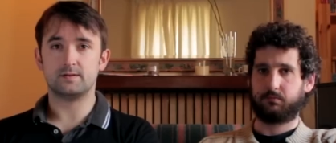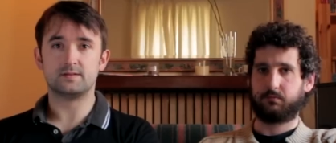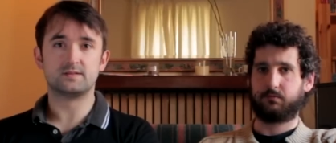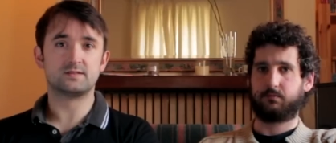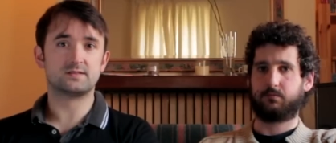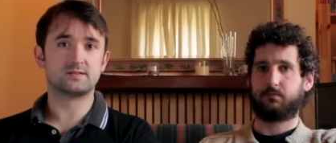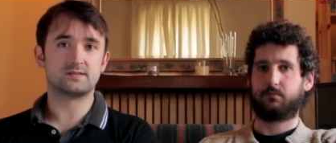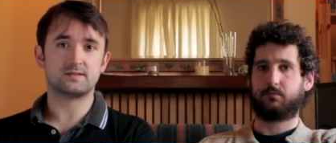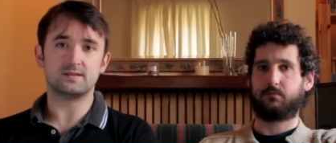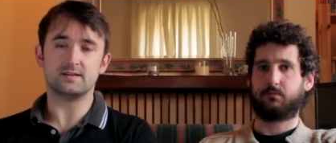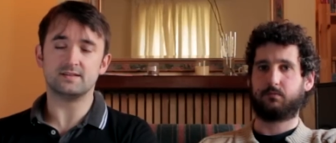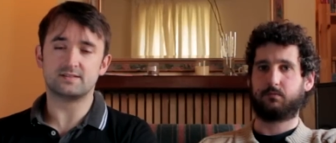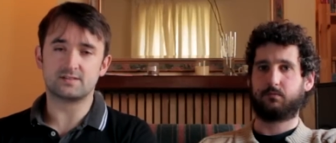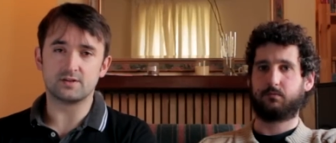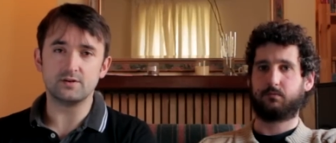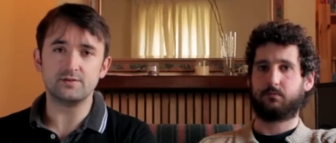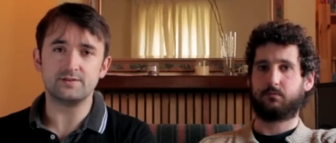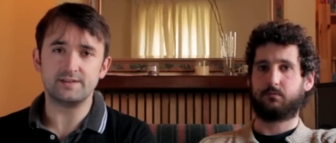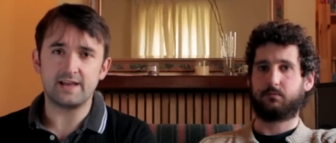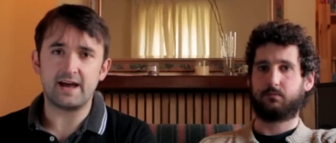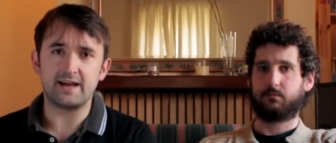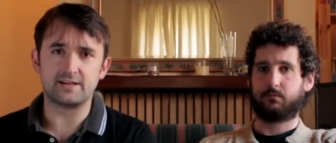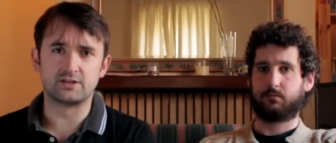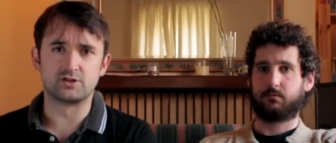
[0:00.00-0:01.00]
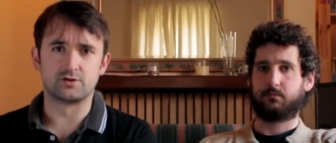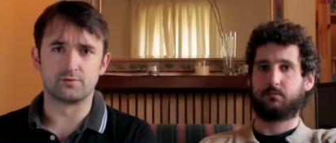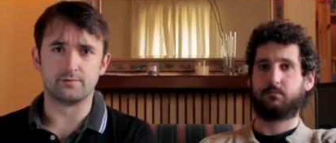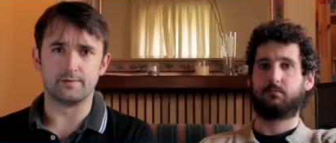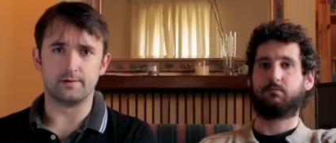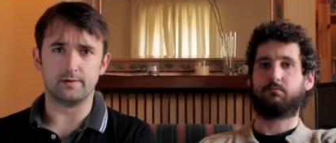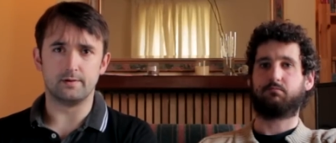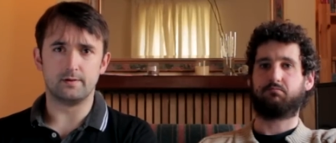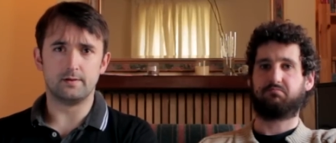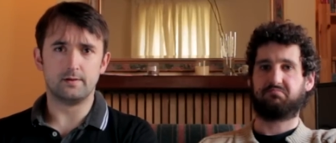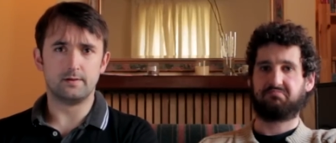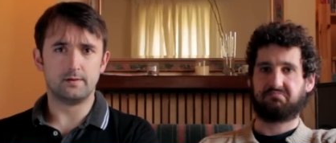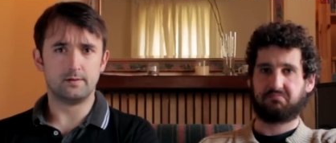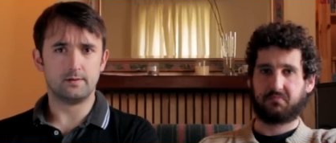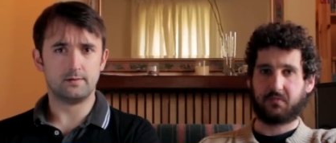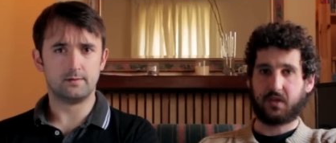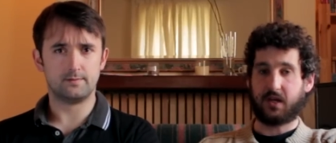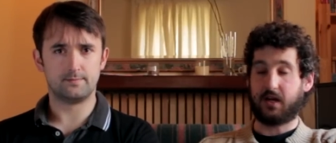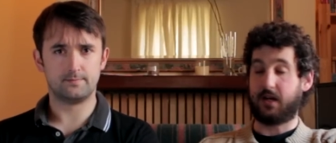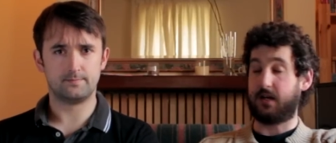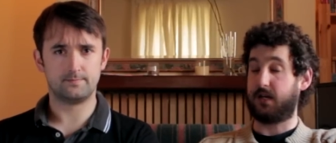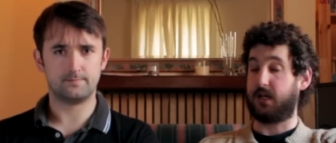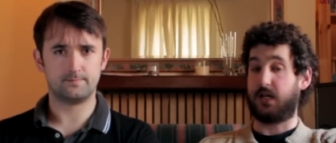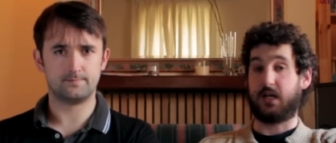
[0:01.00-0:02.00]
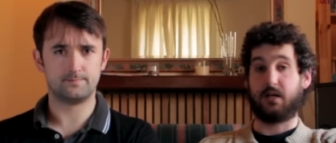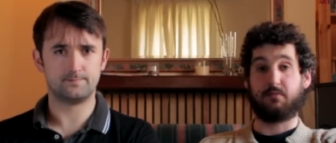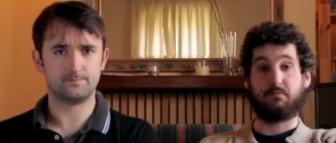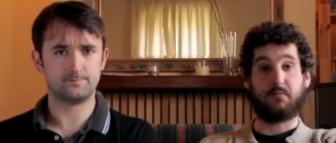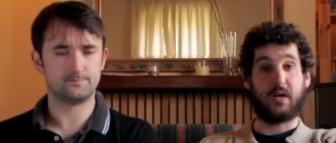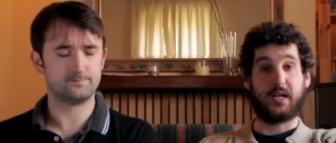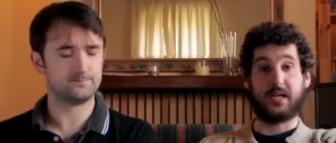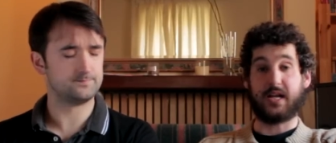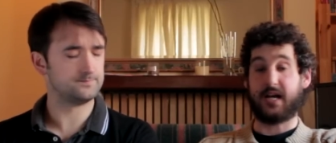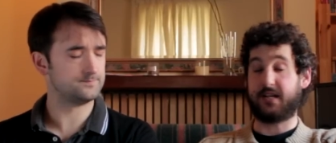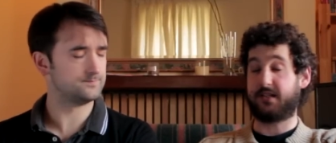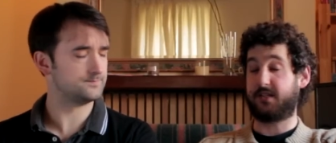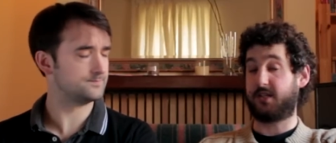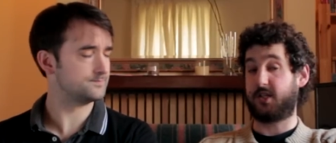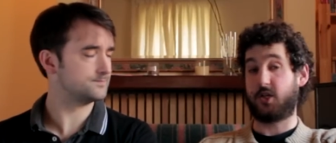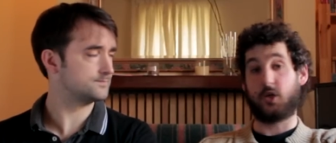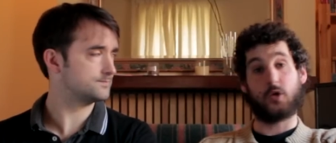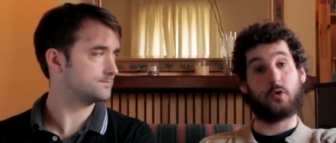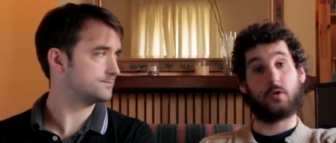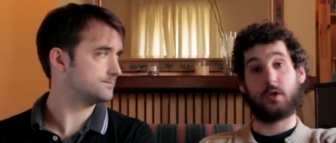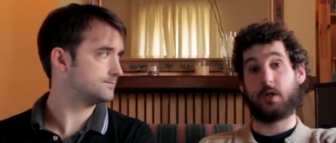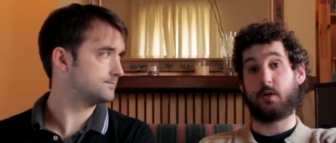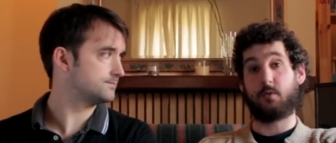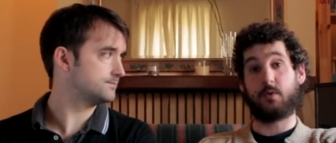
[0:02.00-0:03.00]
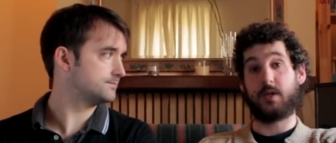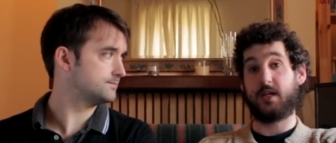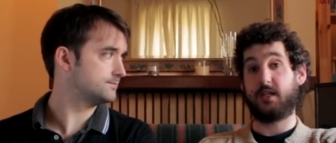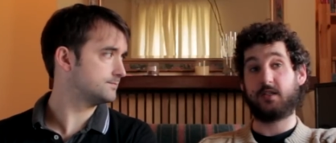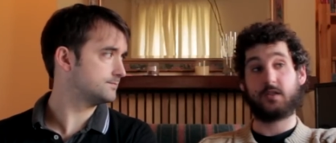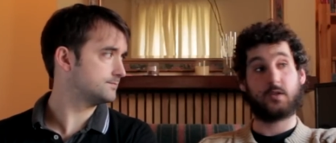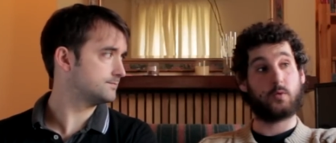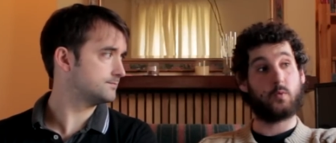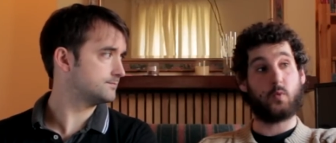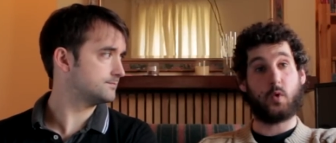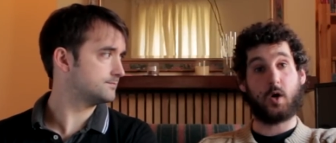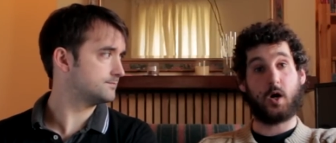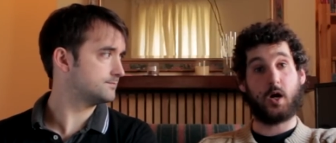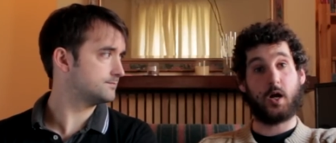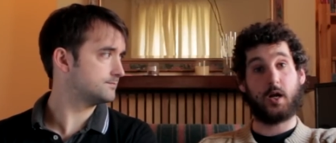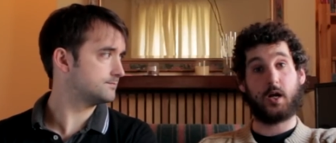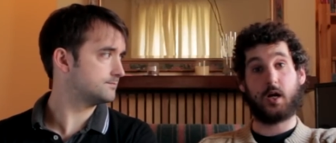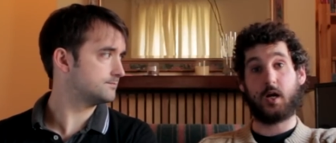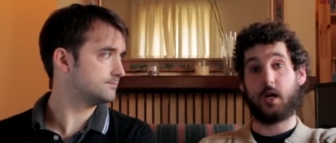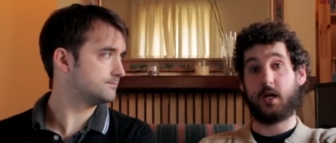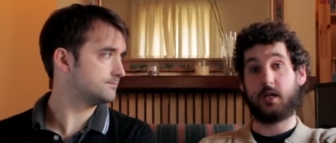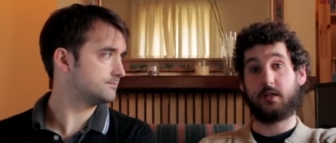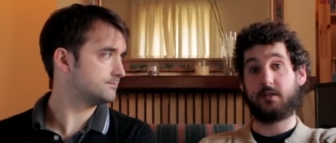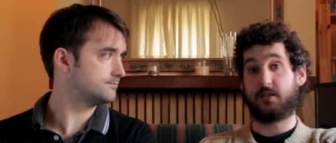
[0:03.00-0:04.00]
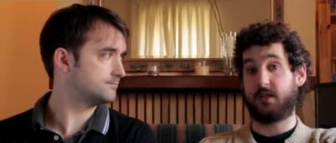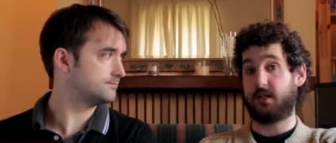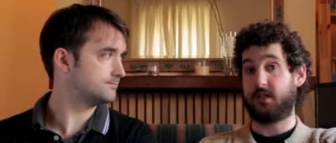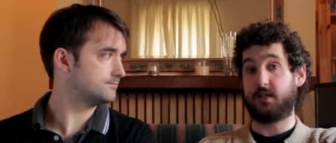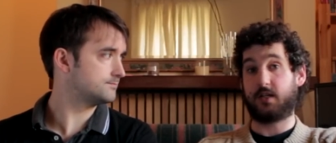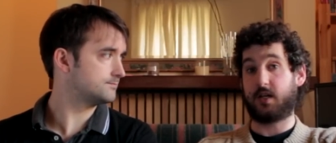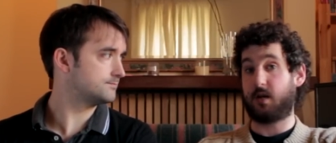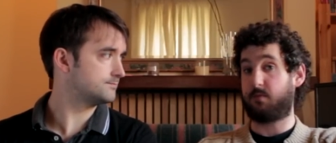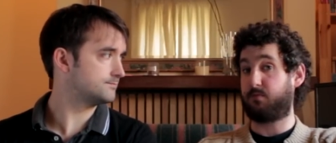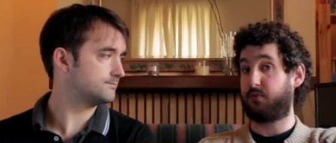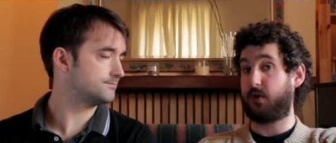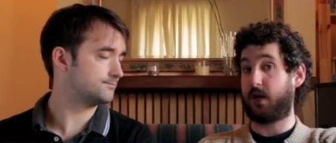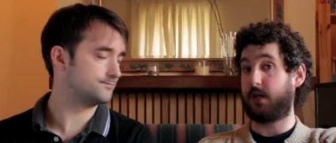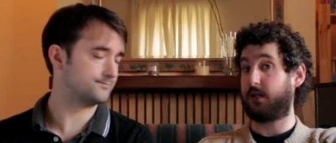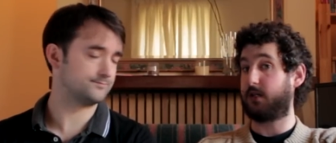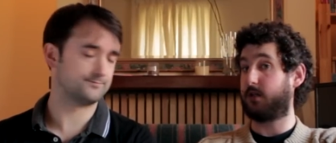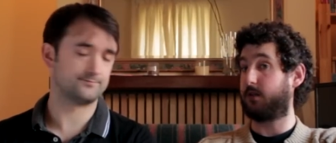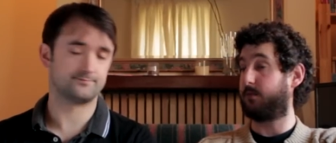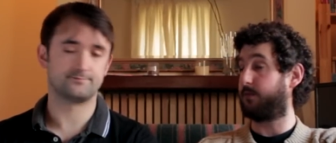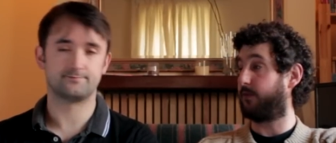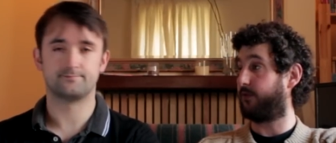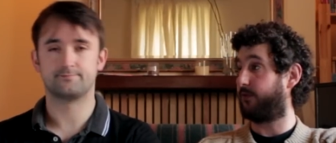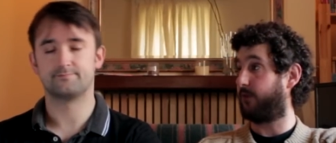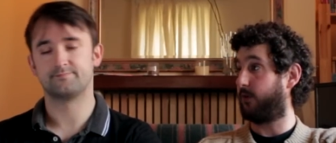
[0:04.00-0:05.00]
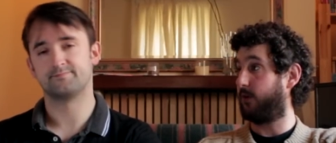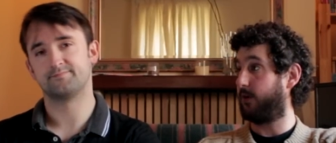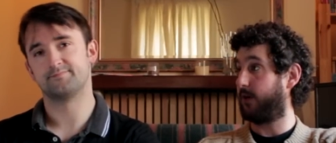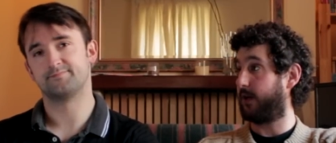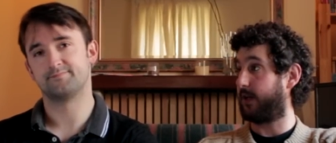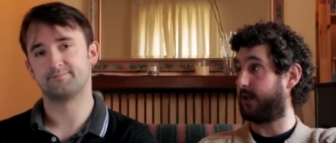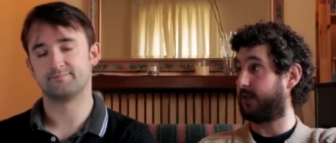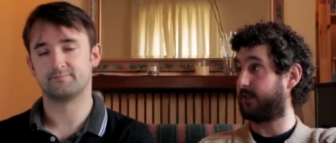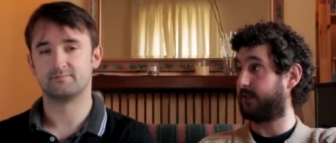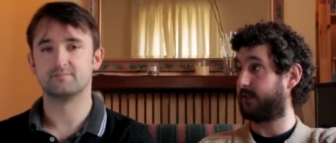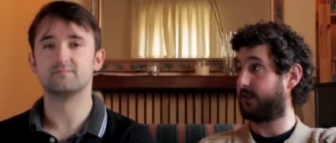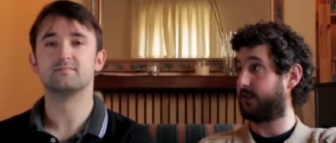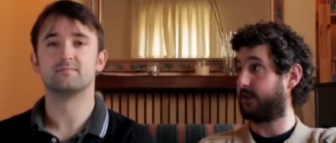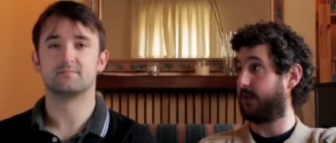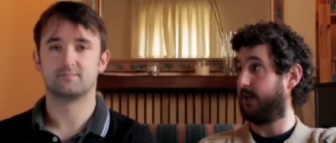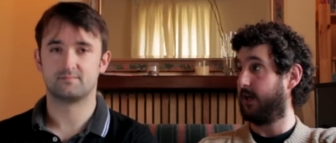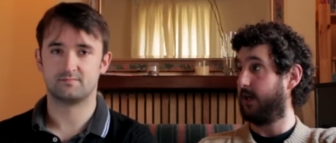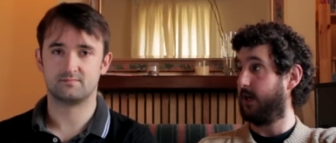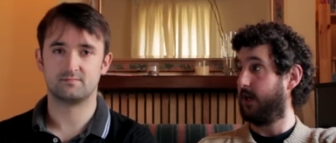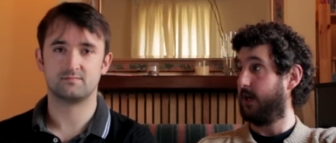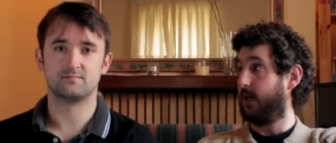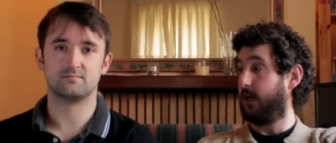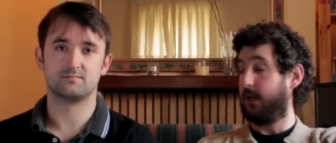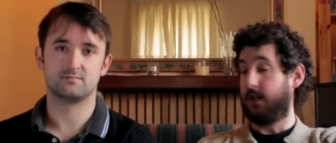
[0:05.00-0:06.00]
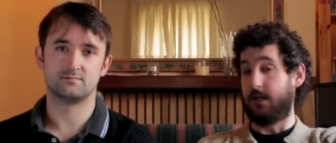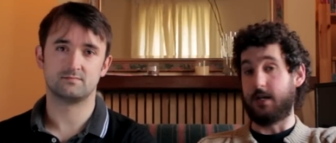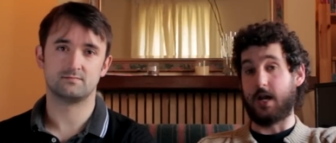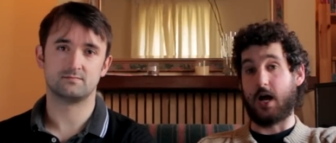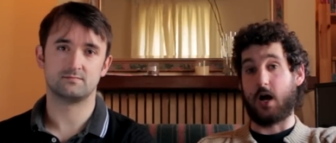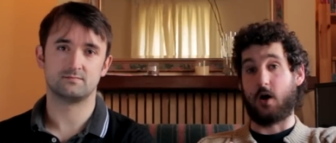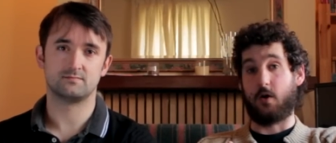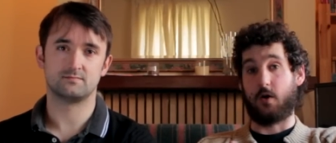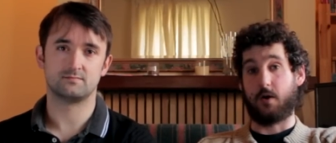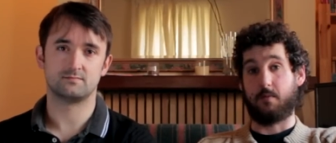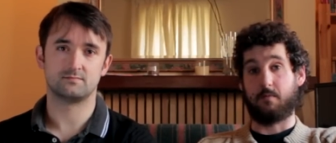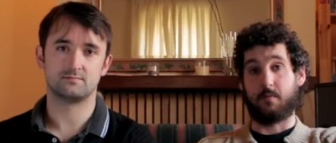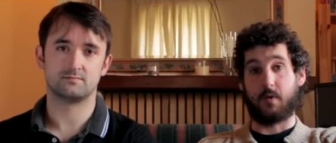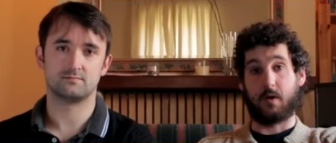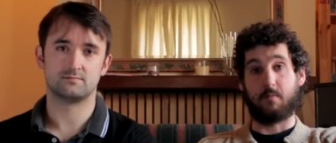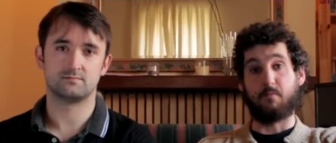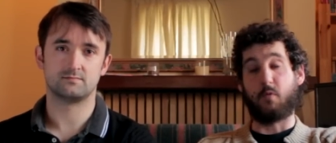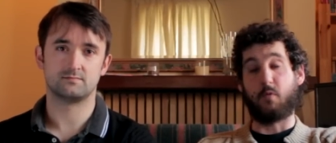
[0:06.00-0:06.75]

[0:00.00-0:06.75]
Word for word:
Speaker 1: It's,
Speaker 2: it's unnatural.
Speaker 1: And that's the only reason why I didn't get pregnant before this now I'm